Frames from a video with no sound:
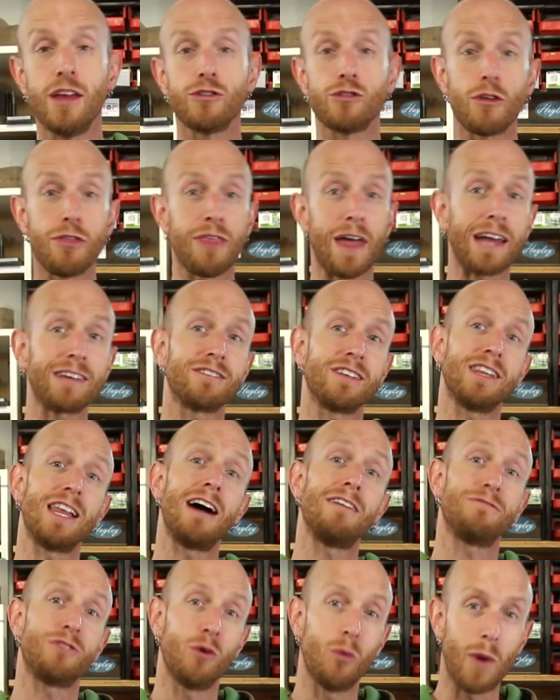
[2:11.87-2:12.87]
So thanks a
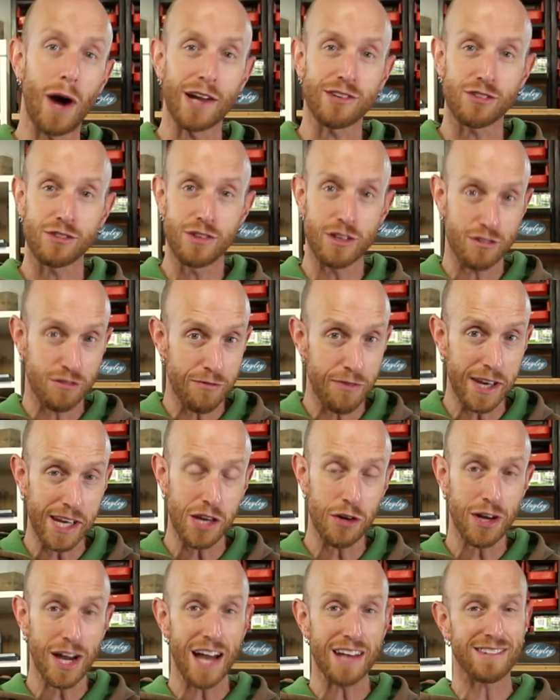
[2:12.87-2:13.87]
lot for watching this
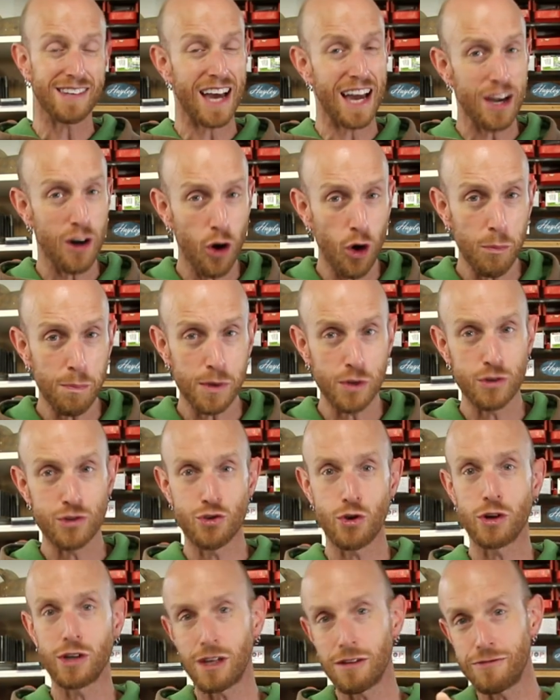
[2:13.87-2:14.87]
video, guys. I hope you
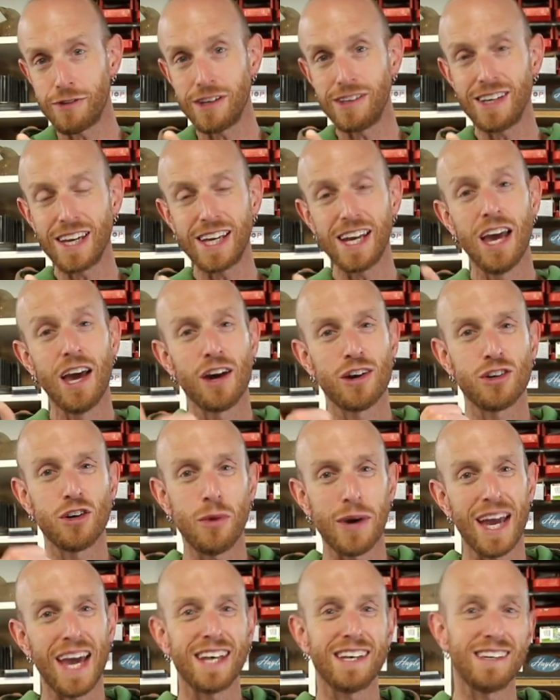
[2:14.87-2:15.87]
enjoyed it. If you did,
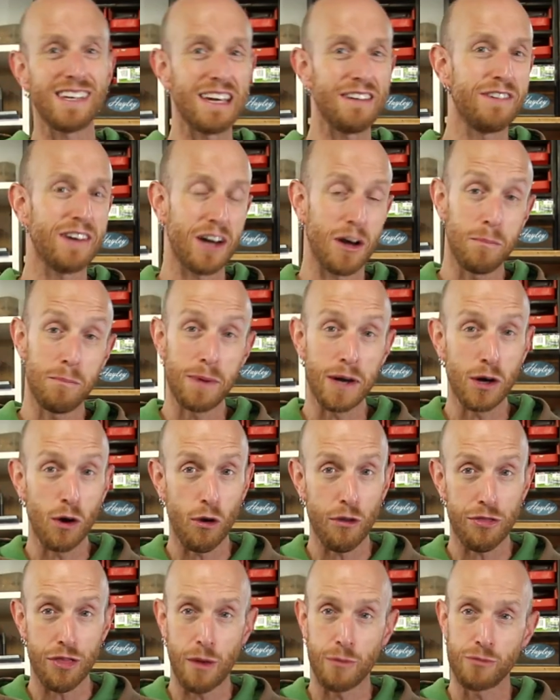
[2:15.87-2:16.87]
go ahead and give it a big
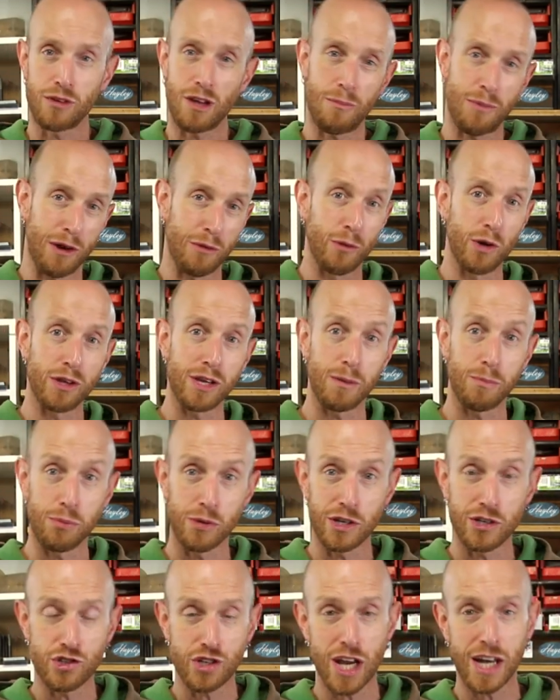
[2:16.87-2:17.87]
old thumbs up. I really
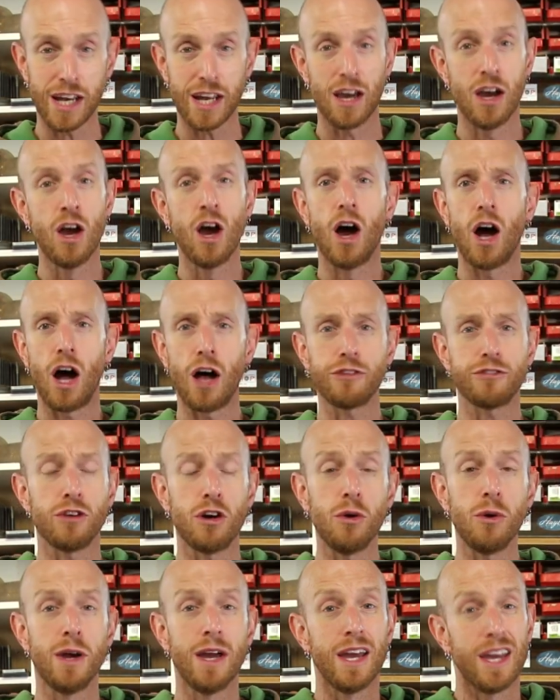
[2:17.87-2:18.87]
appreciate it.
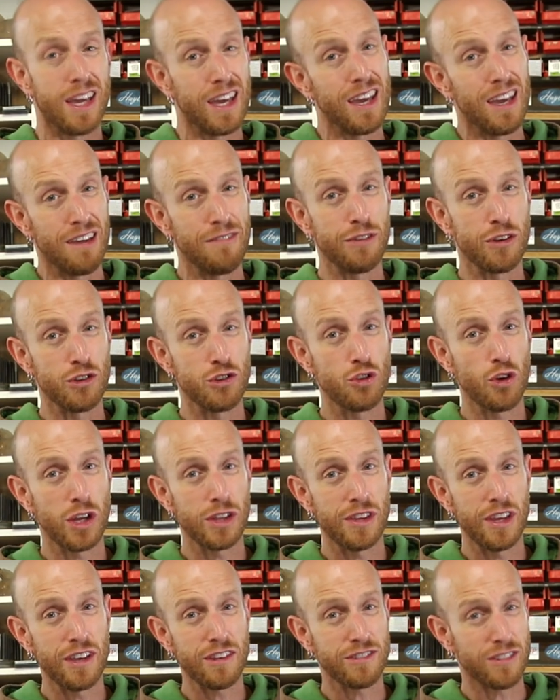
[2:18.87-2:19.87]
Also, if you
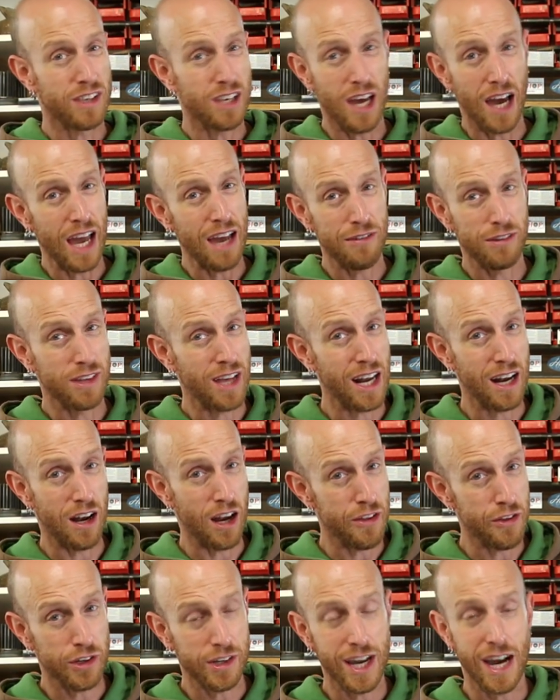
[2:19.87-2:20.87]
enjoyed this, I have a lot
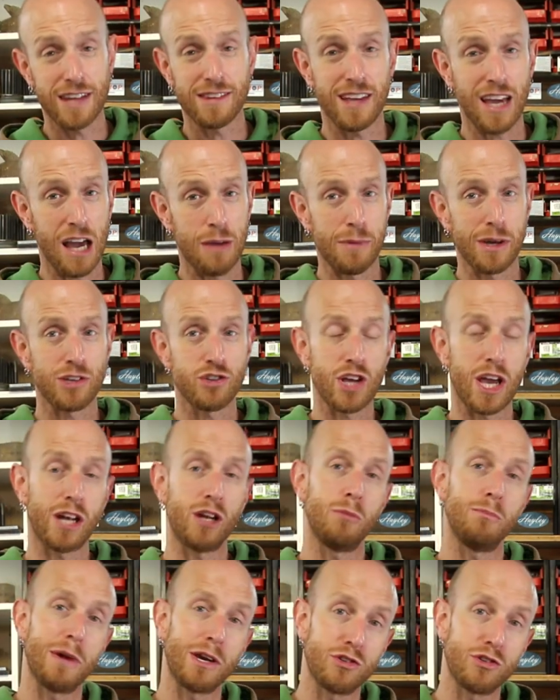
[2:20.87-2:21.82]
of other content on my channel.